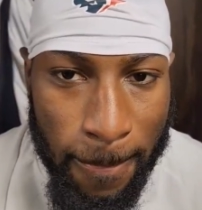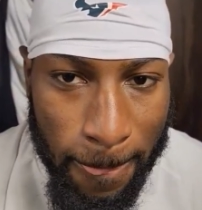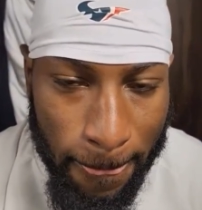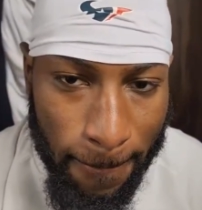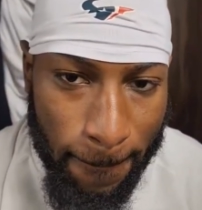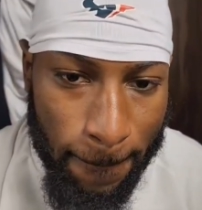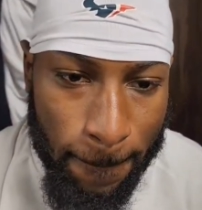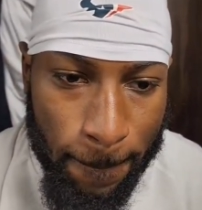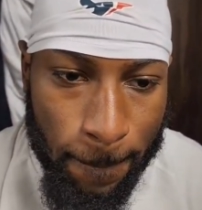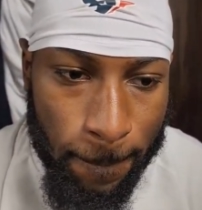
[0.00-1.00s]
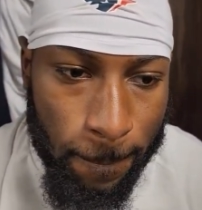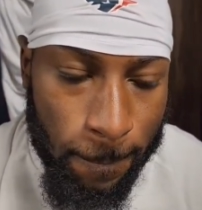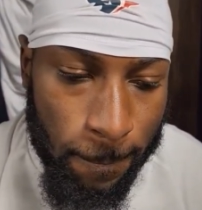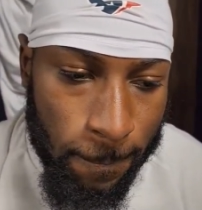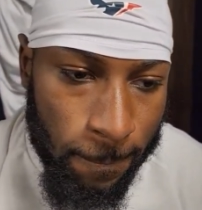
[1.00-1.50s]
And in his
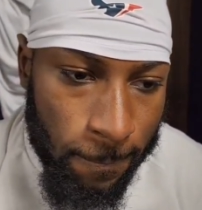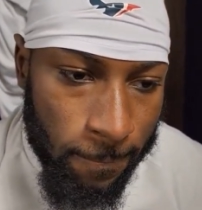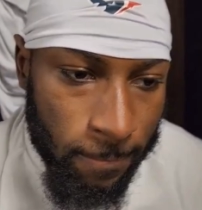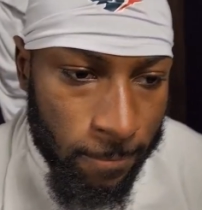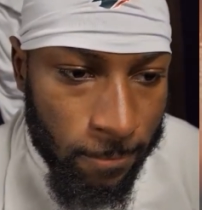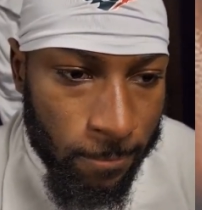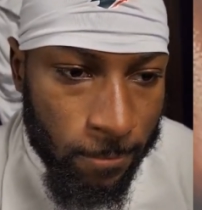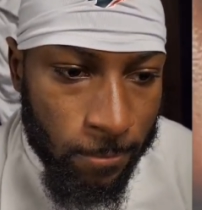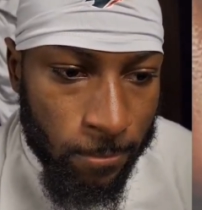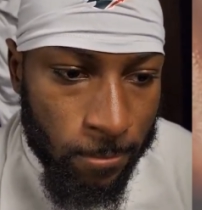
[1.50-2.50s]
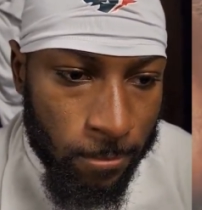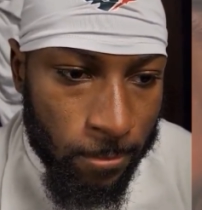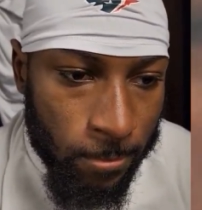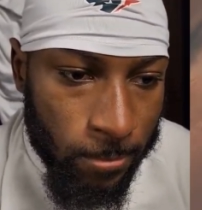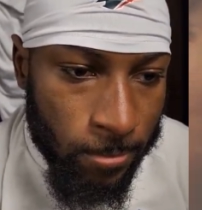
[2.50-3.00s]
excitement, he was ready to
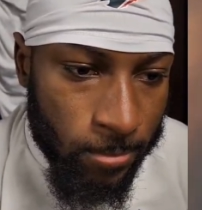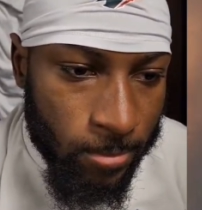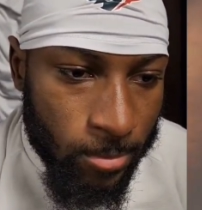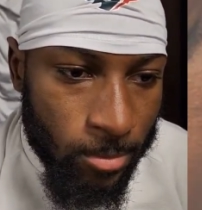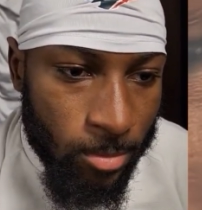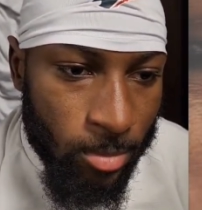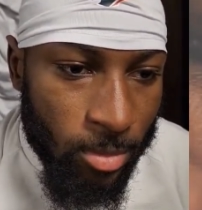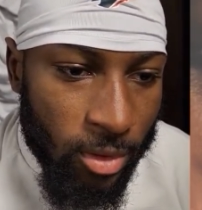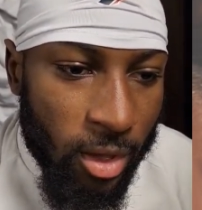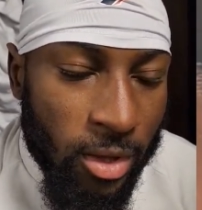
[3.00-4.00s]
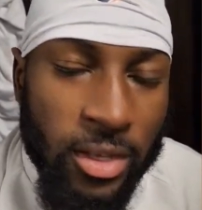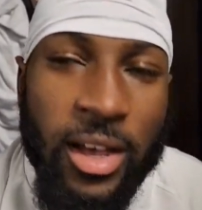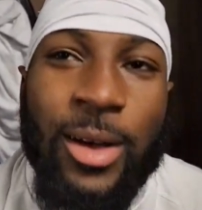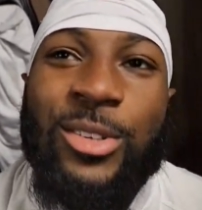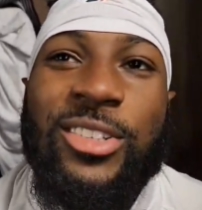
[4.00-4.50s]
celebrate. So I was like,
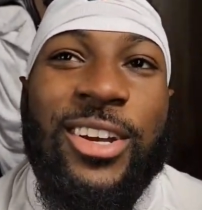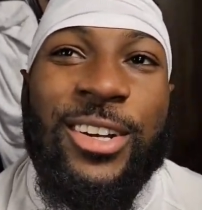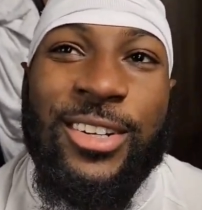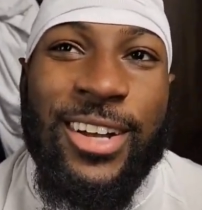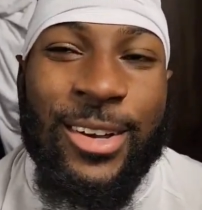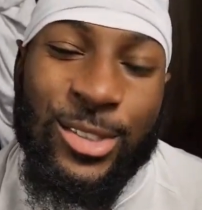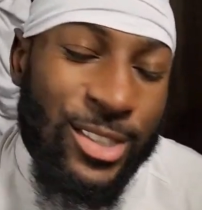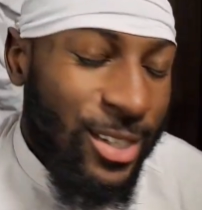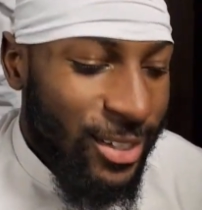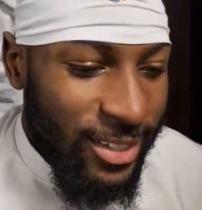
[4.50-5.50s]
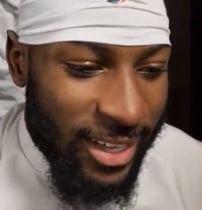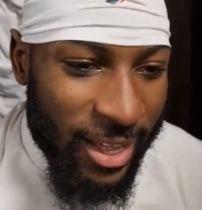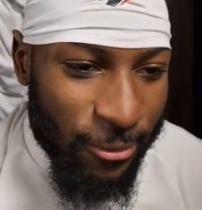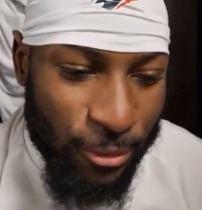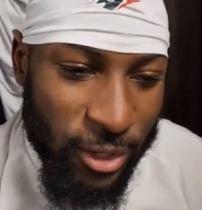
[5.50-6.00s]
we got the ball. 2.
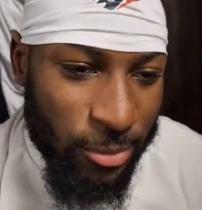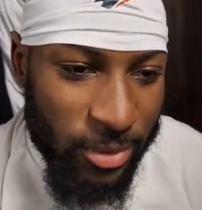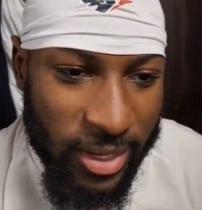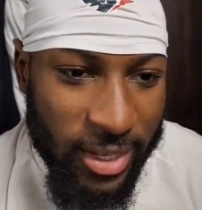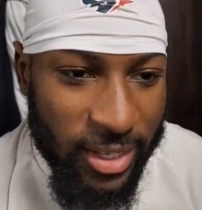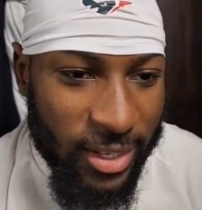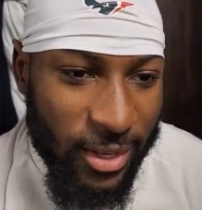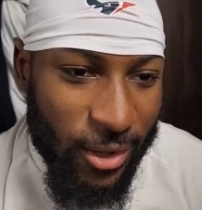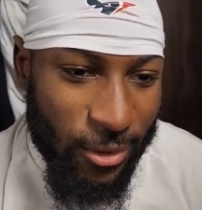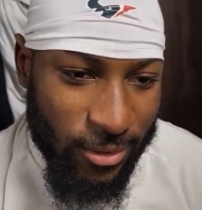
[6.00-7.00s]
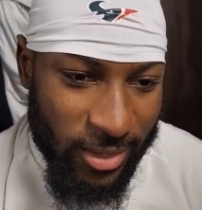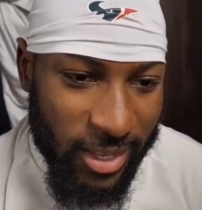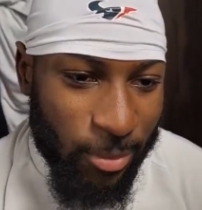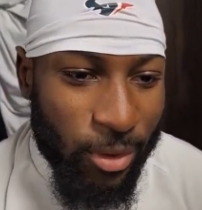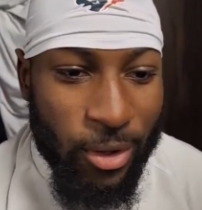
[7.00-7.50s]
Turnover. I was
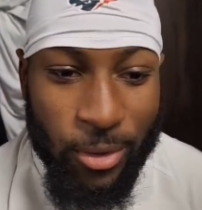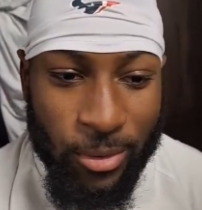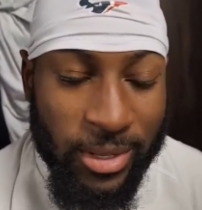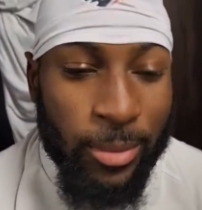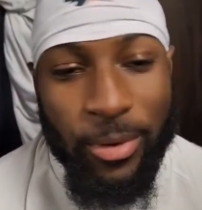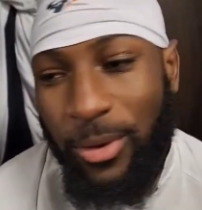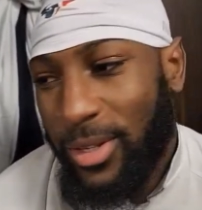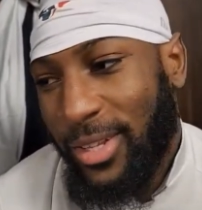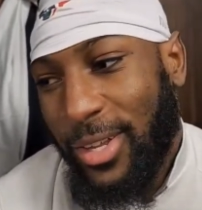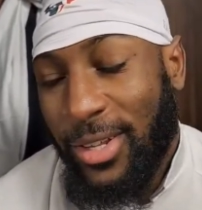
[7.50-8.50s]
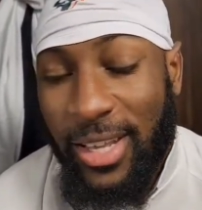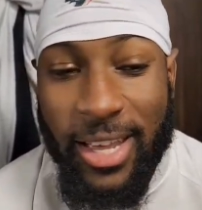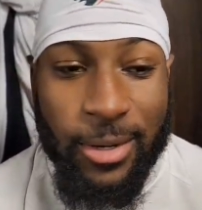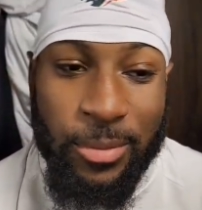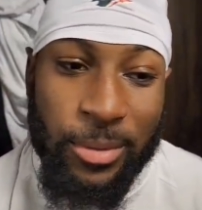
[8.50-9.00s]
just turned. You'll see.
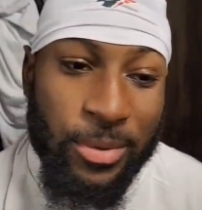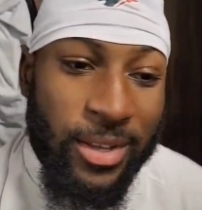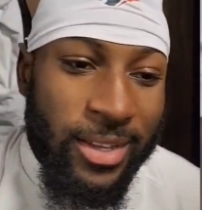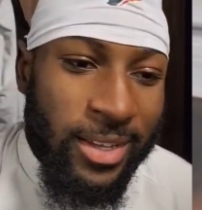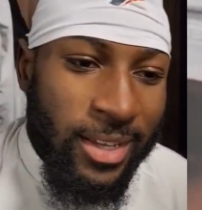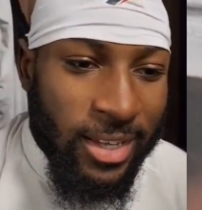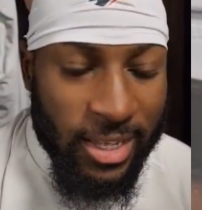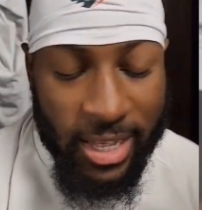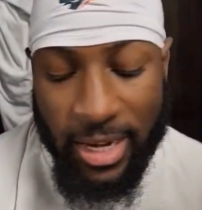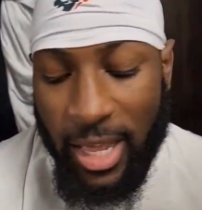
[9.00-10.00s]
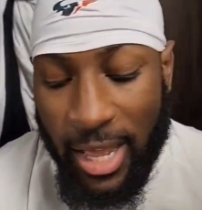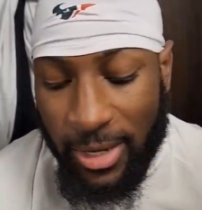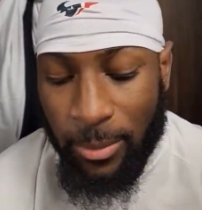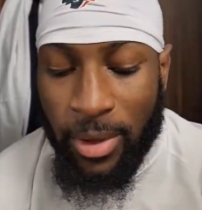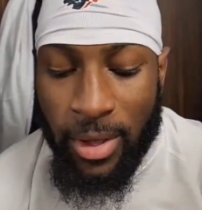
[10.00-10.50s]
I ran up to everybody,
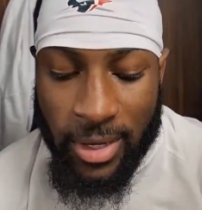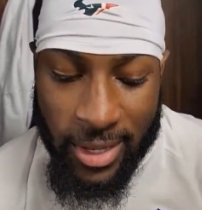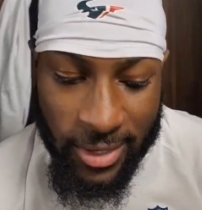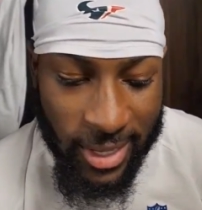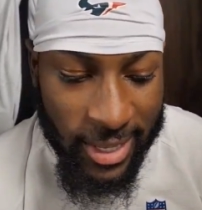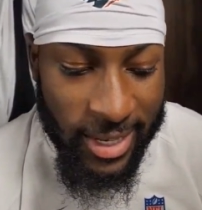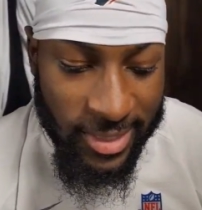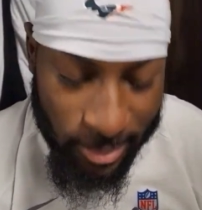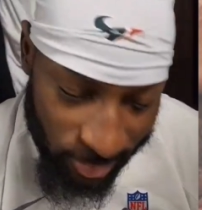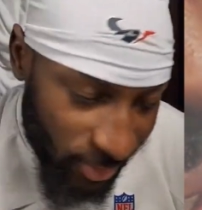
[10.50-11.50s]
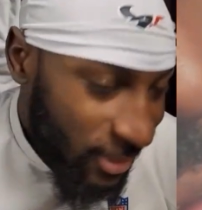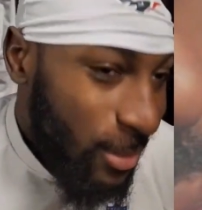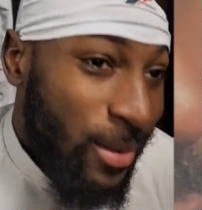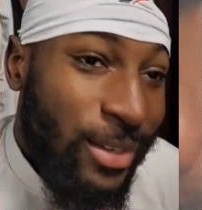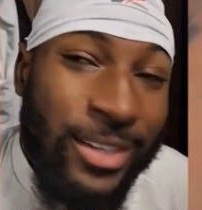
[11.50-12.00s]
getting ready to shake their
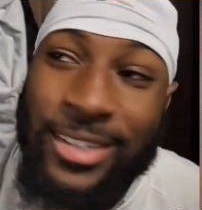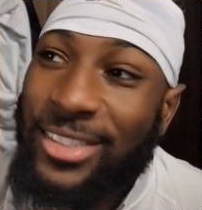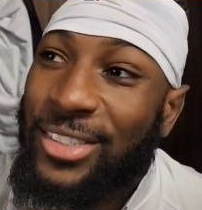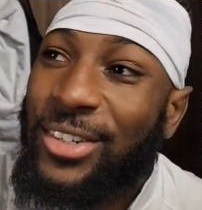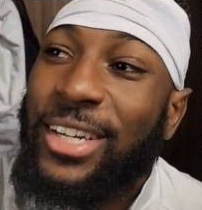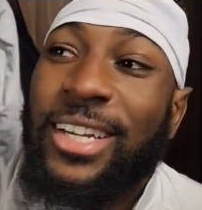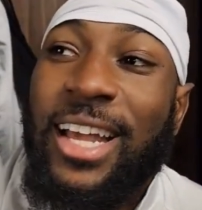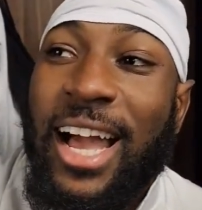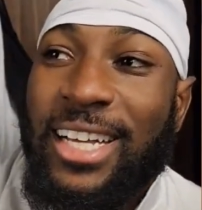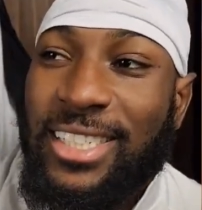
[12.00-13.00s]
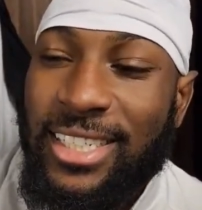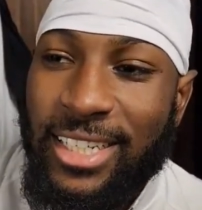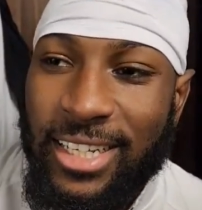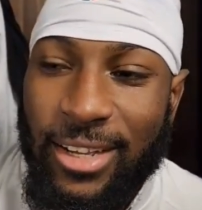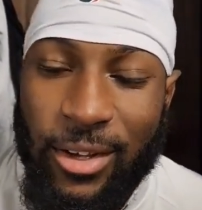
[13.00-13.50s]
hand. But then someone grabbed me